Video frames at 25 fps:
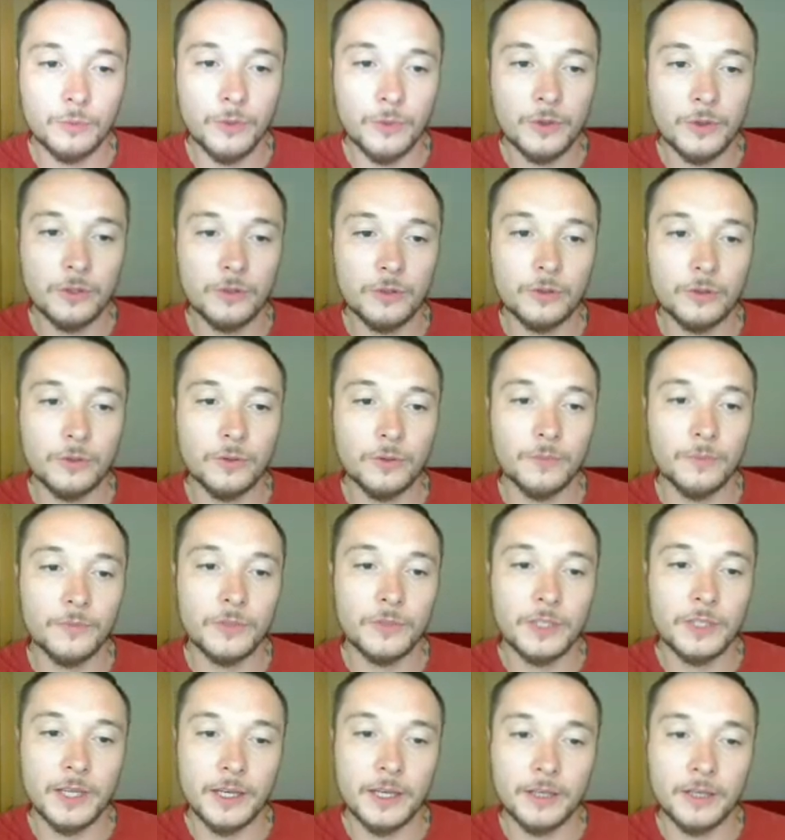2.2
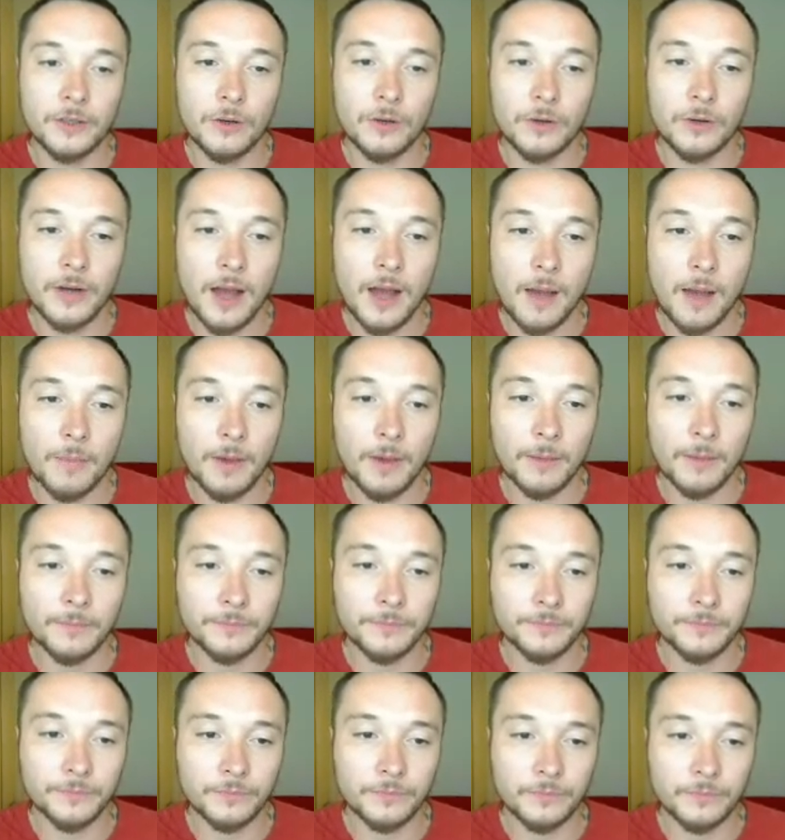setting your
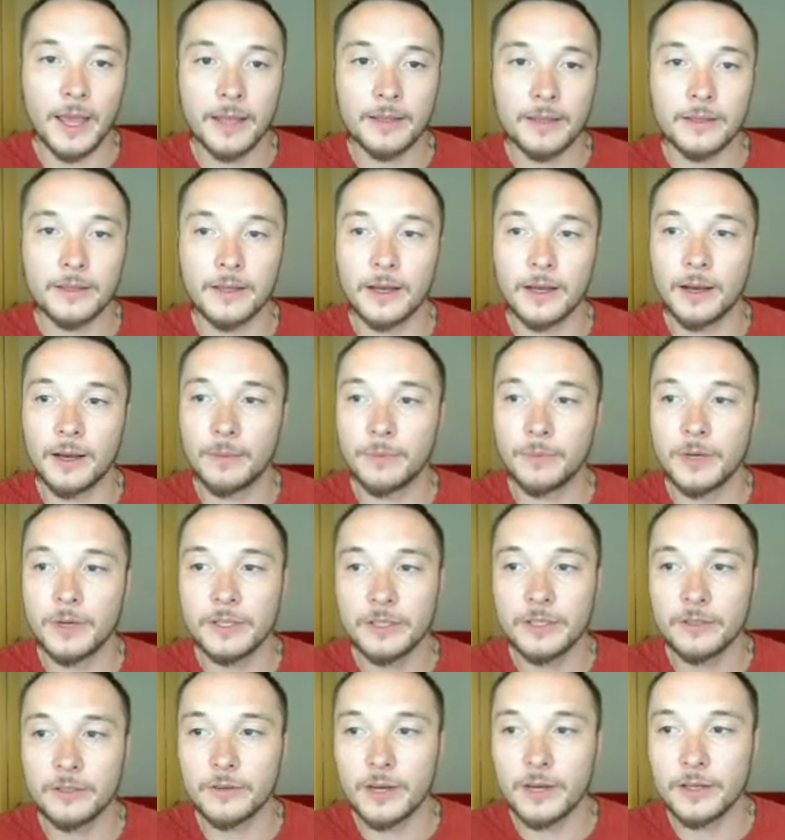gamma and uh,
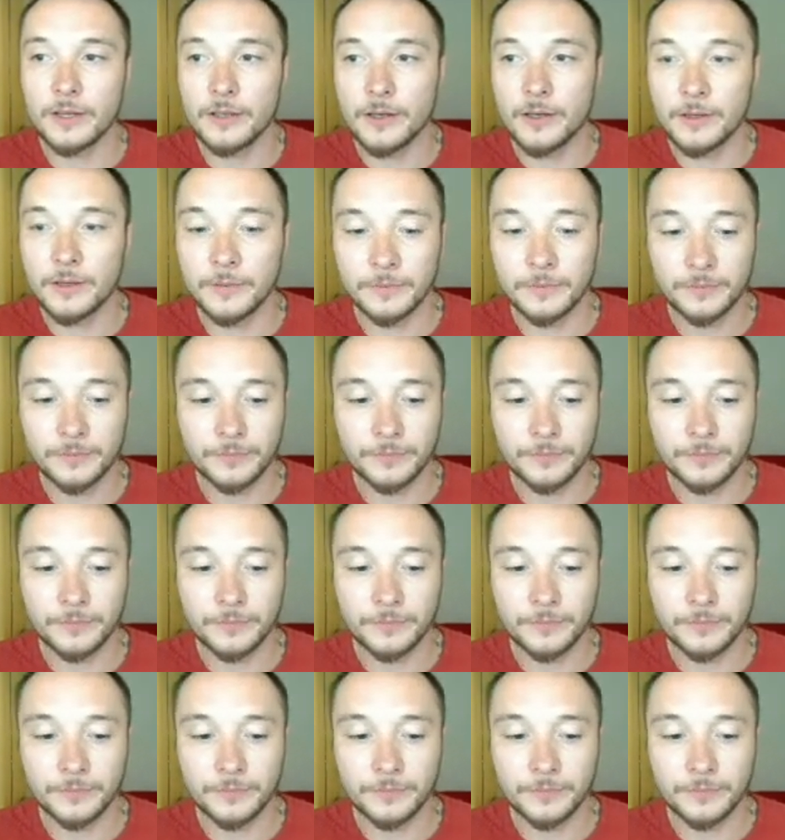pressing render